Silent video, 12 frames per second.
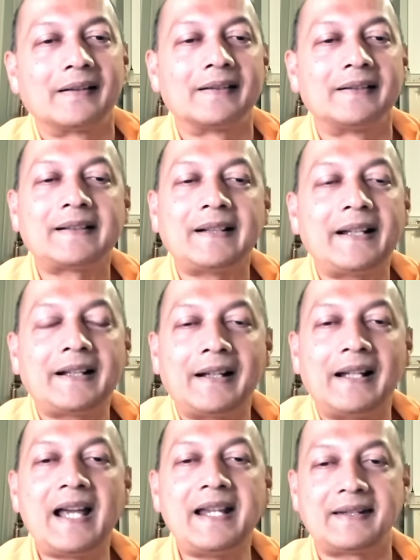Just like a
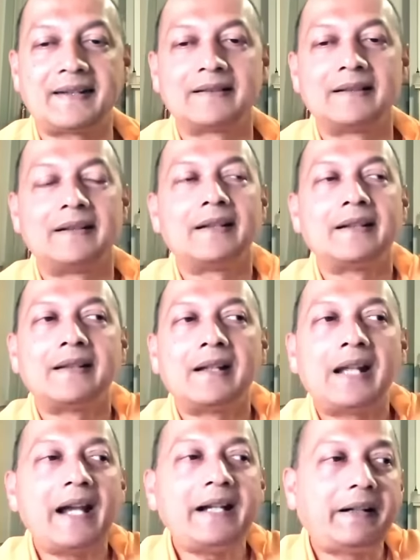light. The
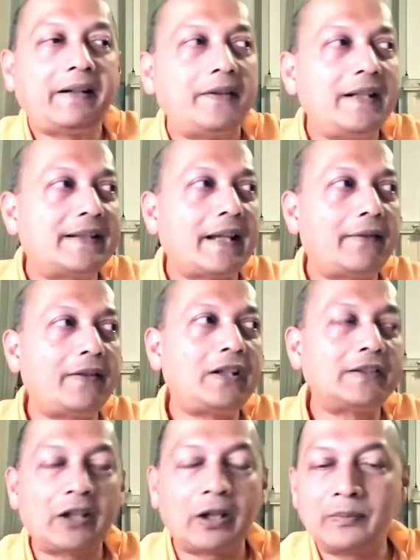light reveals every
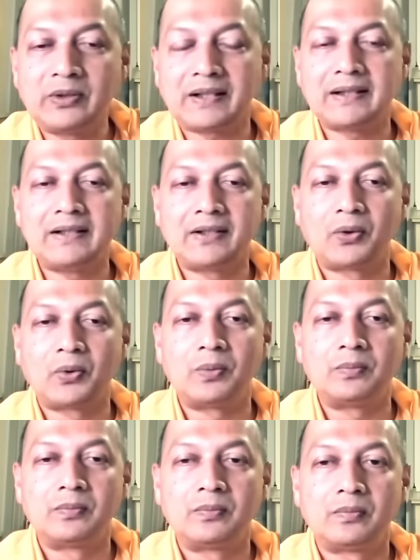other object in the room.